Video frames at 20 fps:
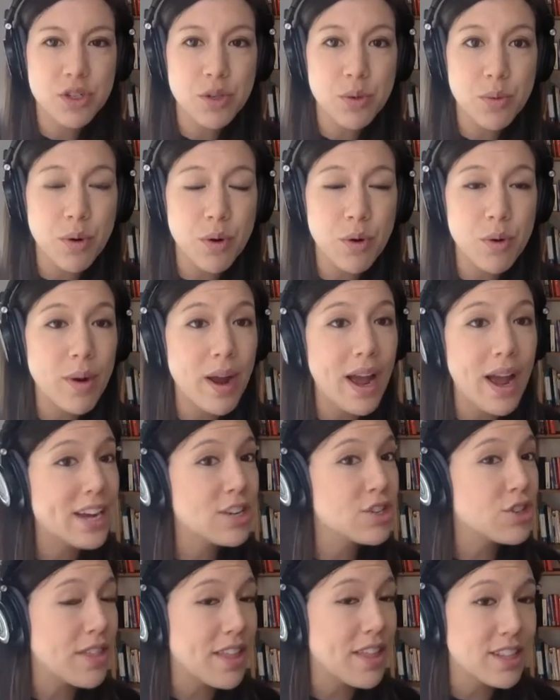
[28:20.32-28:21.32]
who, who
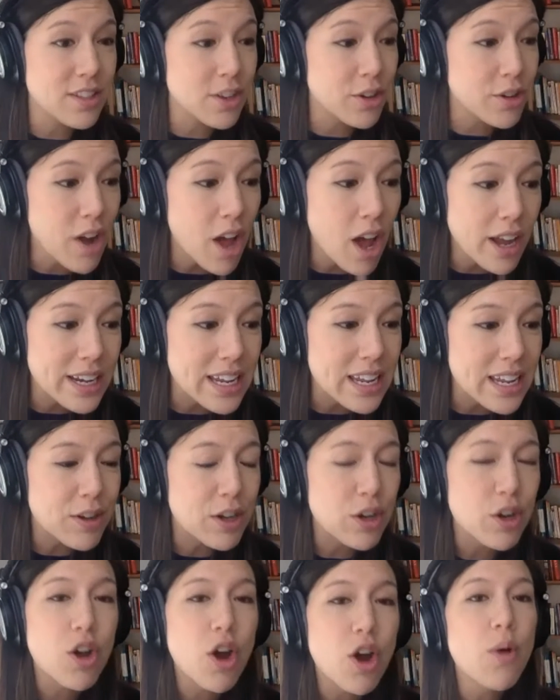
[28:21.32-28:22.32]
actually that they're not
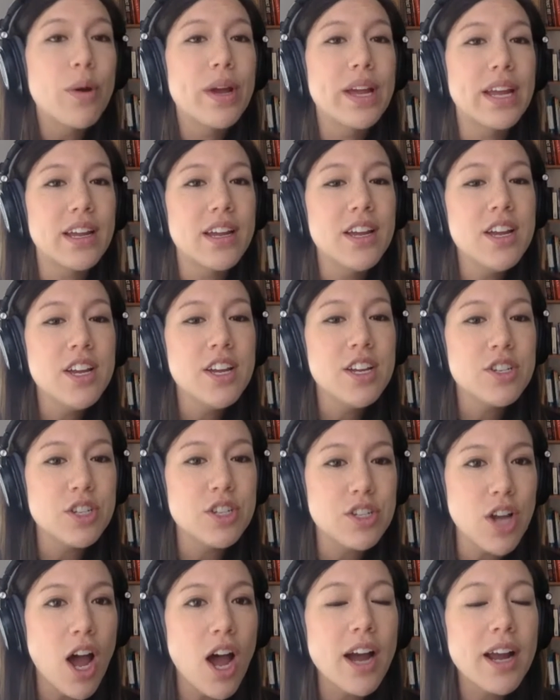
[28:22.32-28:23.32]
even going to
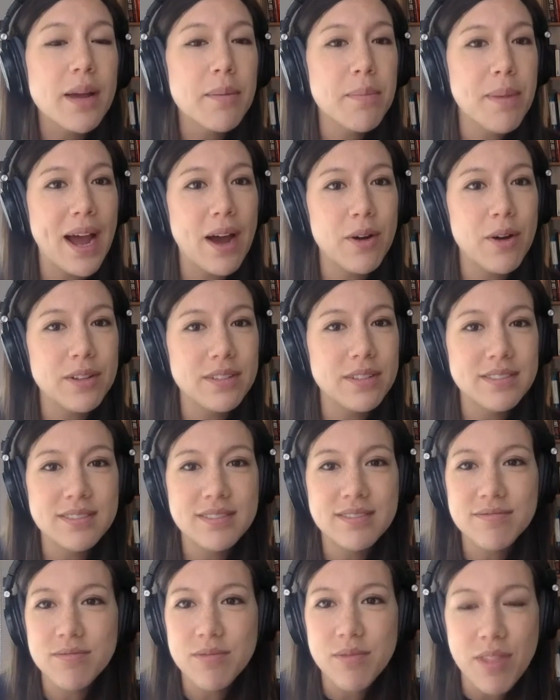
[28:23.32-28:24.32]
talk about
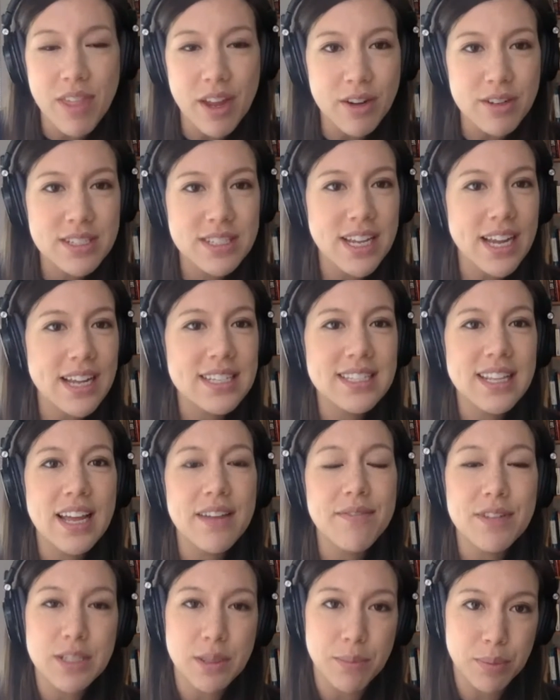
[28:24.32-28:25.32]
their sex
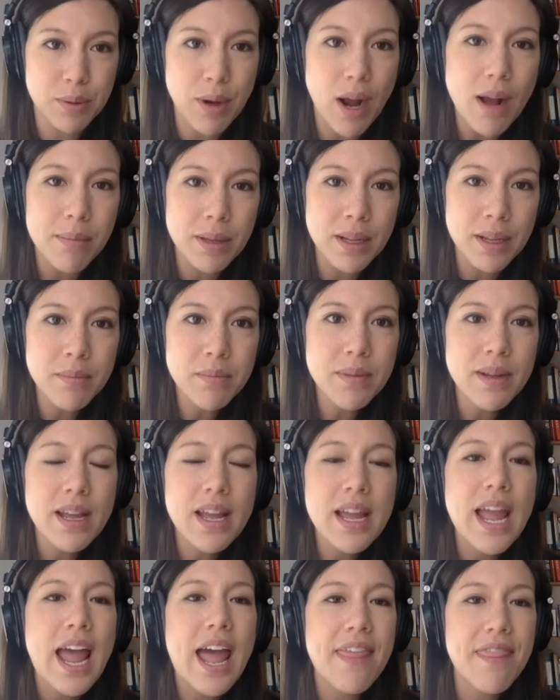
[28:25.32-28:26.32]
life as a problem.
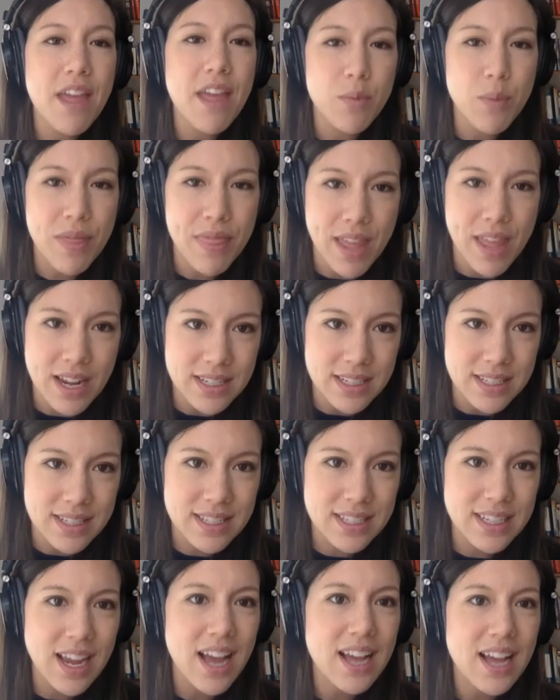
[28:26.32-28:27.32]
And then when they
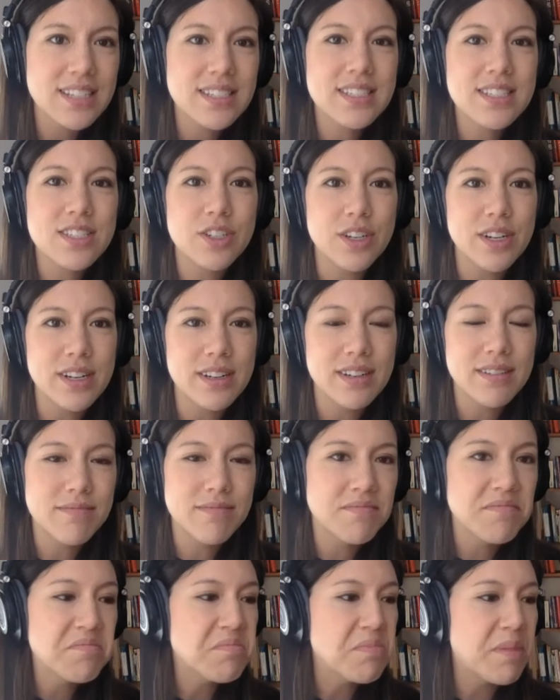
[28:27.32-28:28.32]
discuss
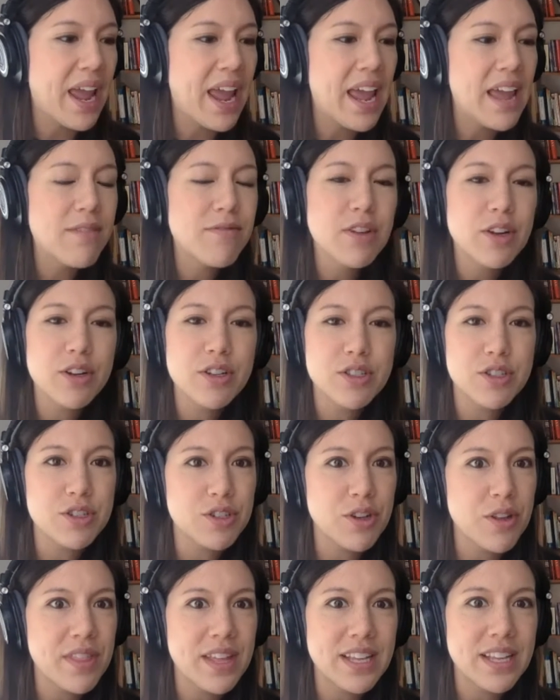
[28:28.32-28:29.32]
certain behaviors or
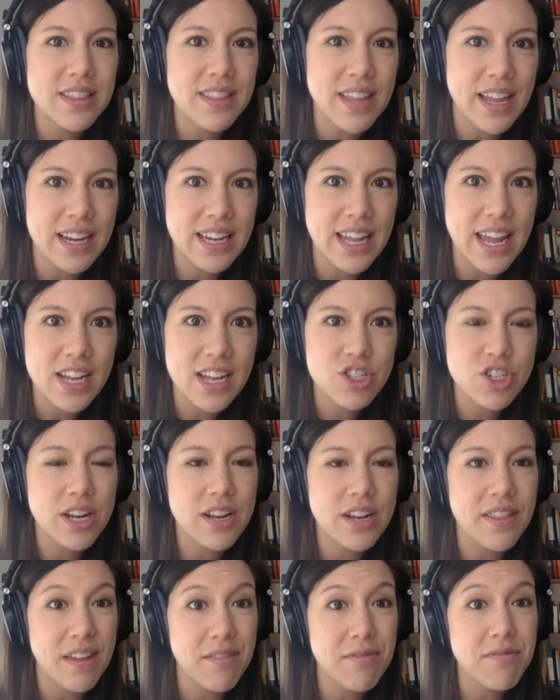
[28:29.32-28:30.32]
certain things that they engage in
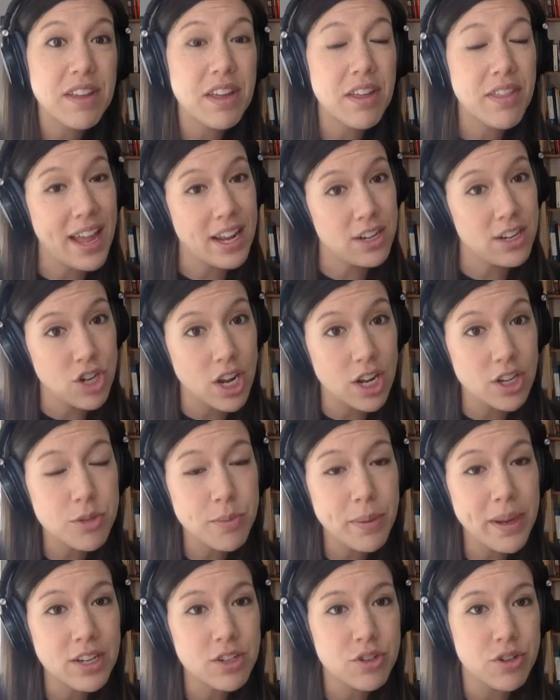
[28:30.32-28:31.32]
and they feel that
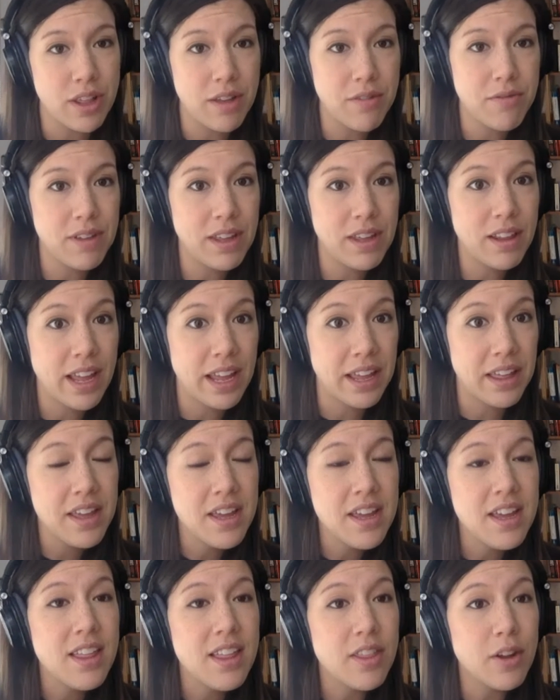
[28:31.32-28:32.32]
judgment or they feel like
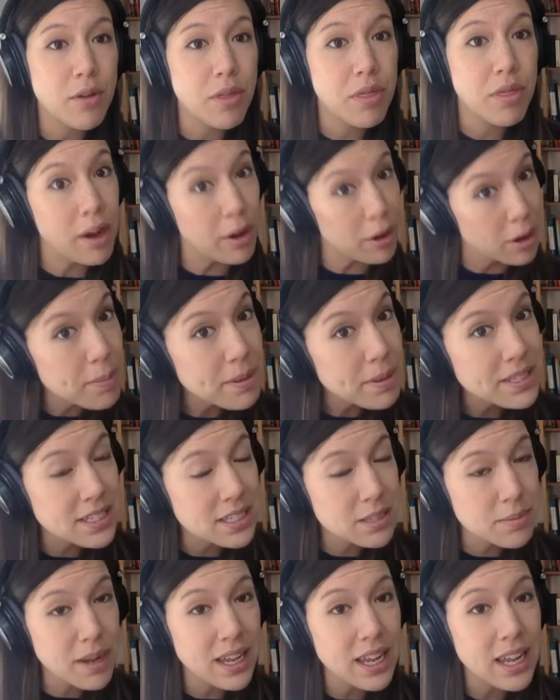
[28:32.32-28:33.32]
their therapist
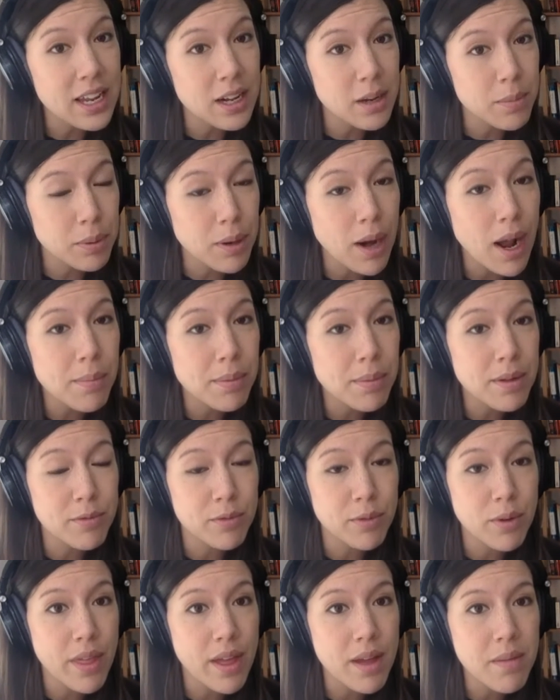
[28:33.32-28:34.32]
is making it a problem
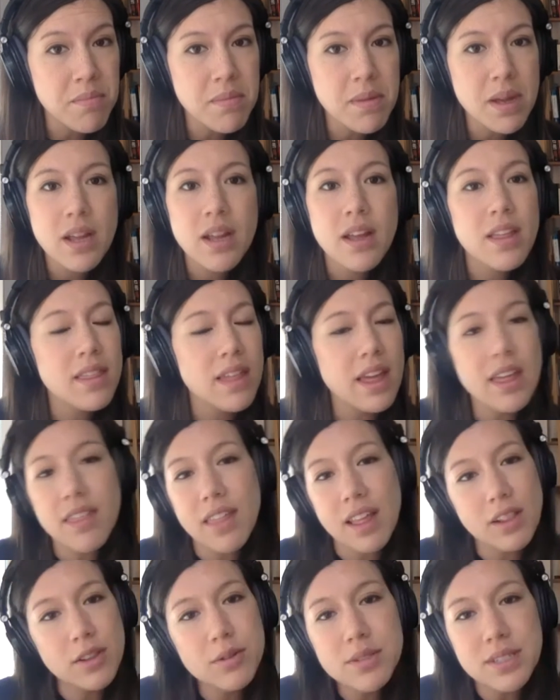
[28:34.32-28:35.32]
for them, they,
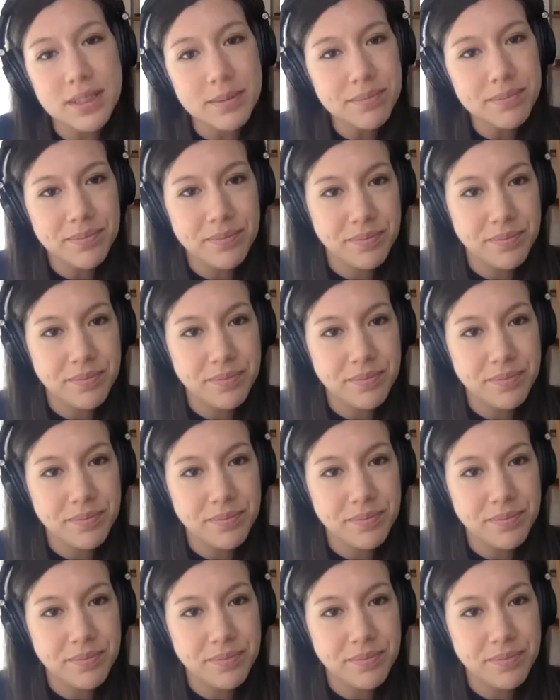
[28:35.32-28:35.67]
they lose them.